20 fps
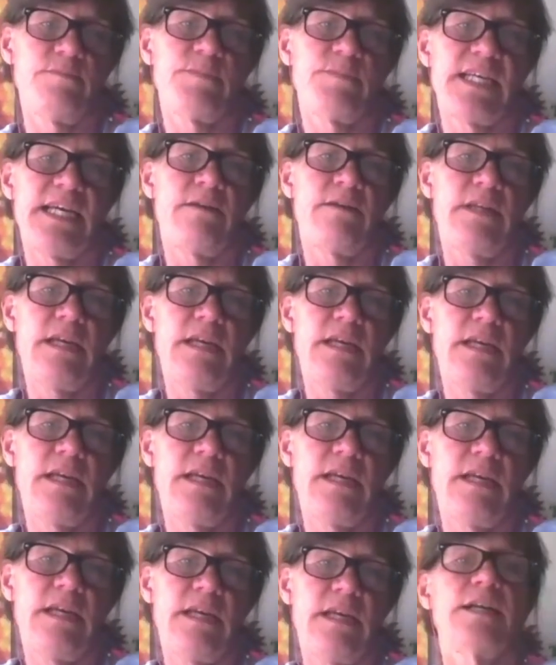down and,
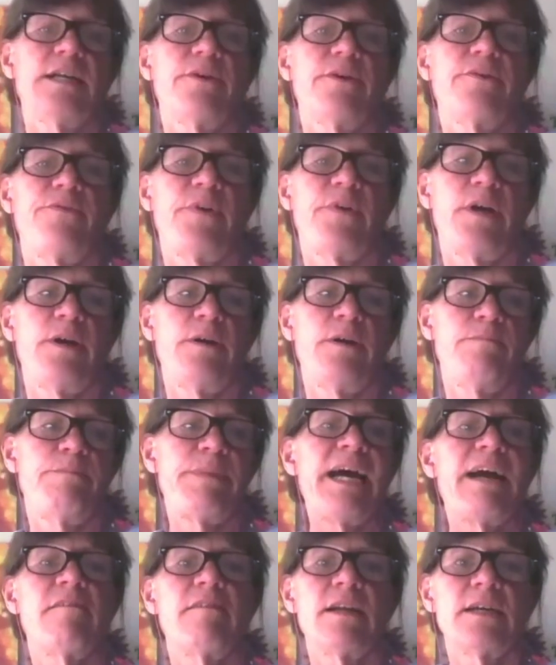and kind of um,
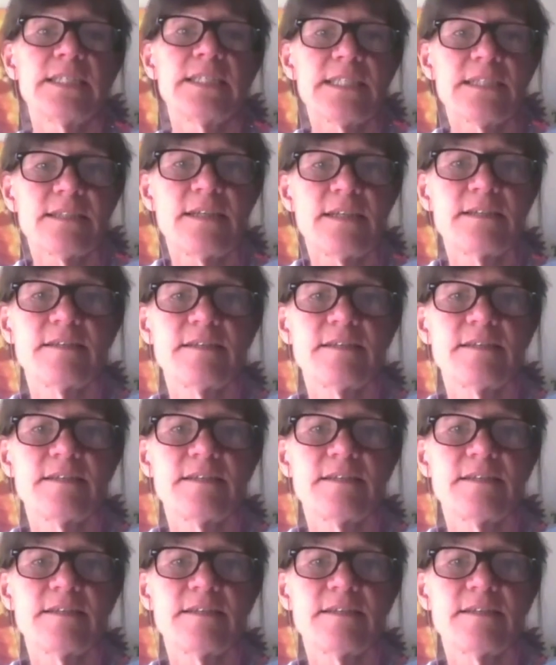paralyzes us.